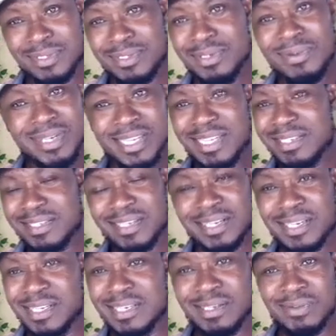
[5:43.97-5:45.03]
Don't get
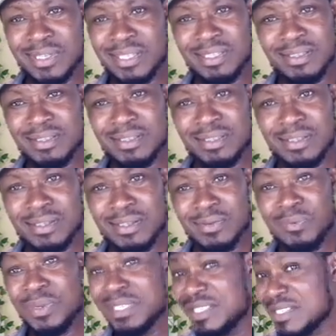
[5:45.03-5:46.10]
carried away.
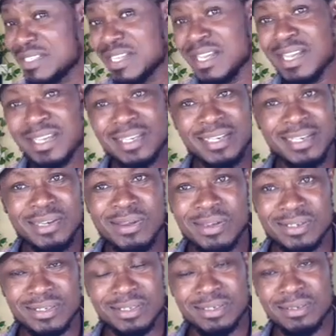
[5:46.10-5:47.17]
We are just a hungry
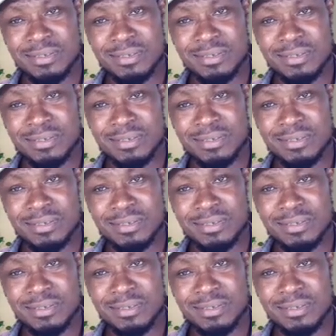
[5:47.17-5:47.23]
lot.